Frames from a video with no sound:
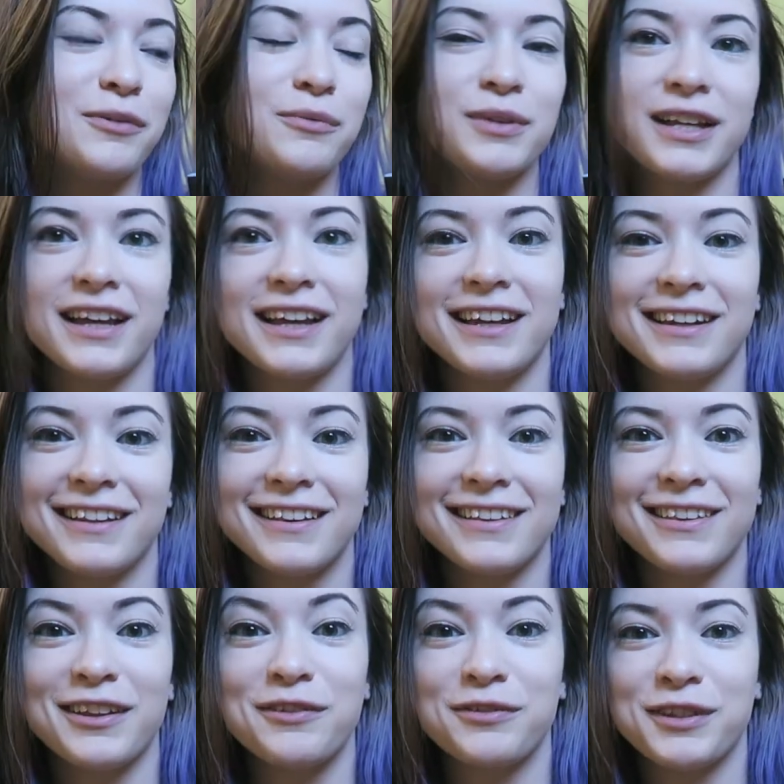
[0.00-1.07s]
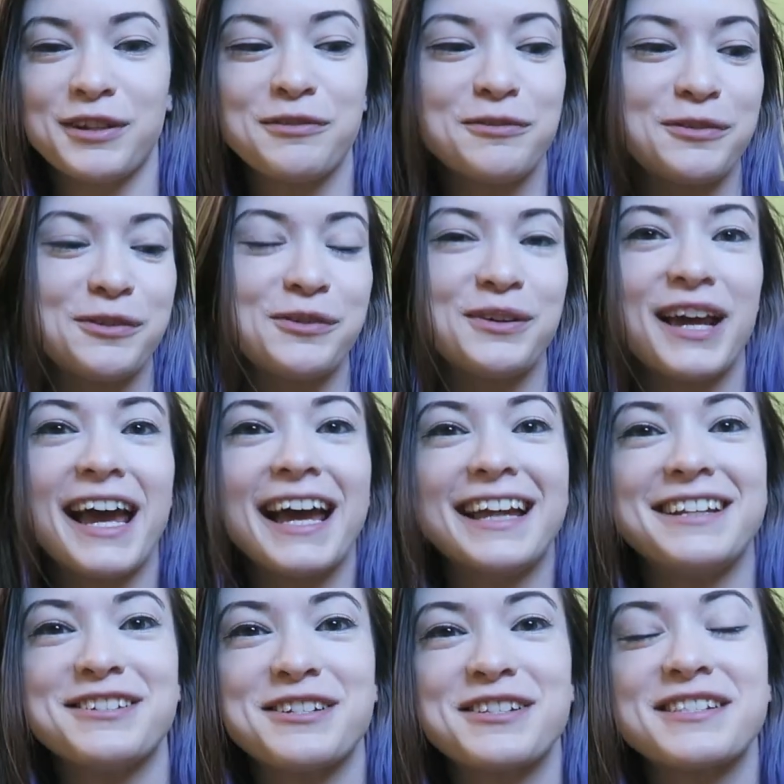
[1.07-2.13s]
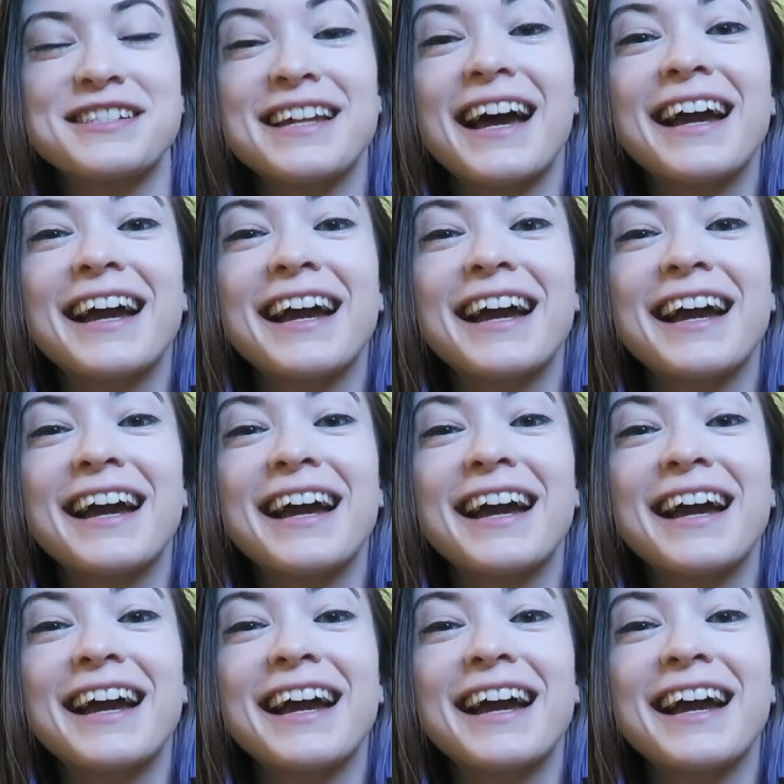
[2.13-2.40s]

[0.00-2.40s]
we ate lovely food and just,